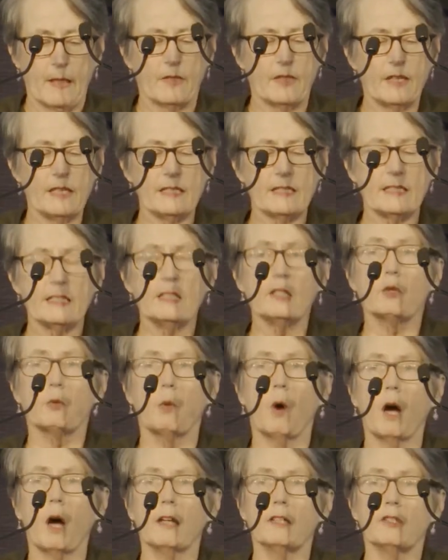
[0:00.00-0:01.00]
These
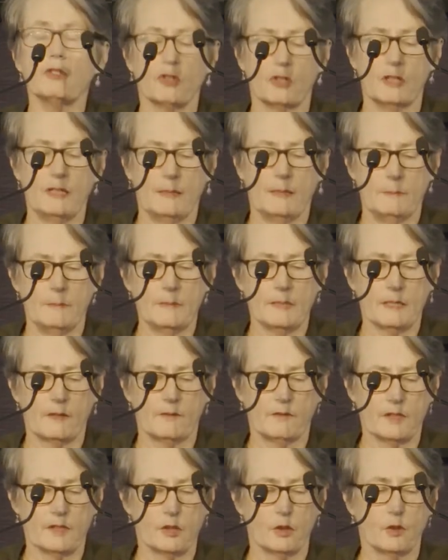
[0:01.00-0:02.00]
entwined dreams
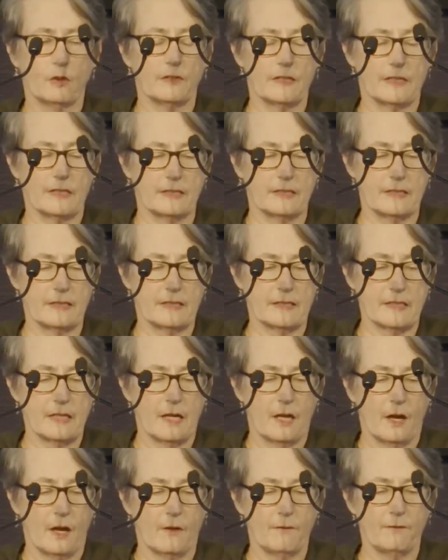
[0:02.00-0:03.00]
of Services,
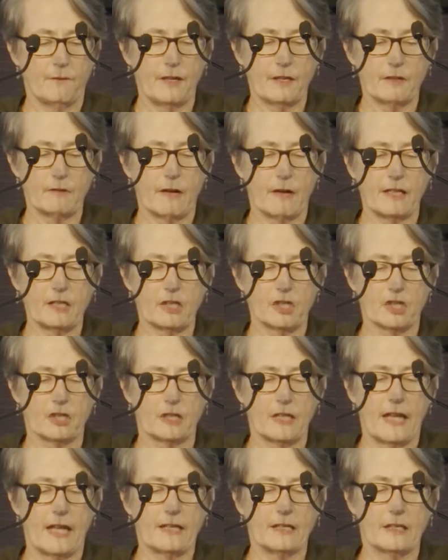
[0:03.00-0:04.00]
of federation
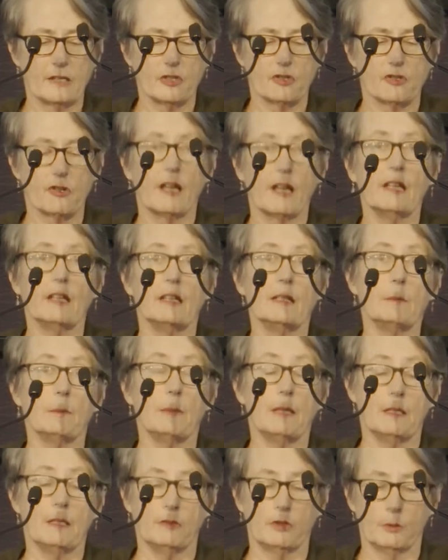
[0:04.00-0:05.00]
and an Australian
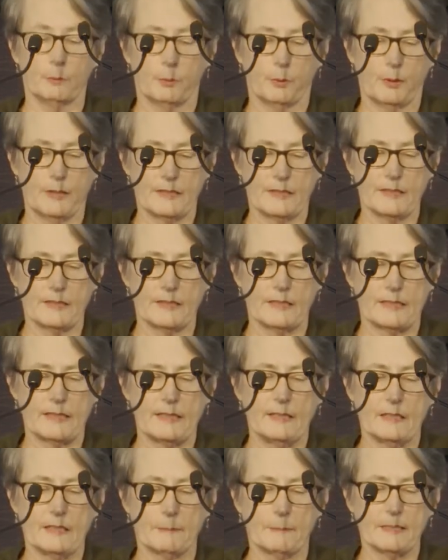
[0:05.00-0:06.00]
imperial presence
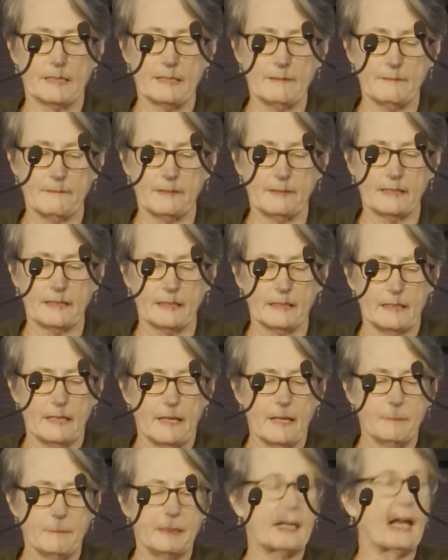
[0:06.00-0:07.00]
in the Pacific
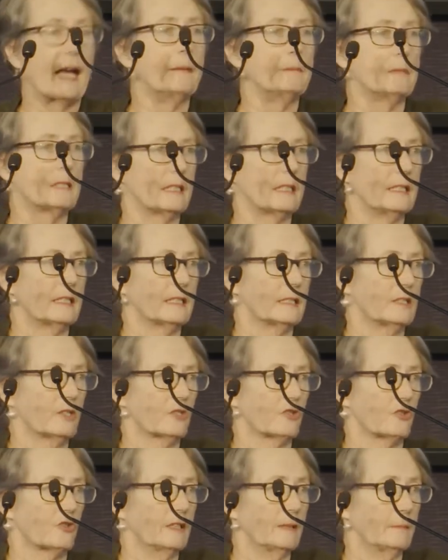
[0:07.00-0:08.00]
became Deakin's
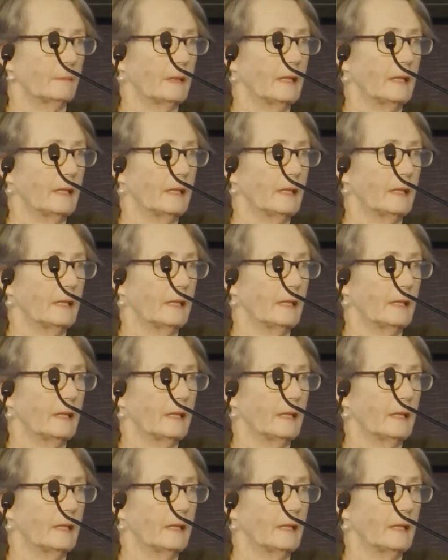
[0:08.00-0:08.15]
dream.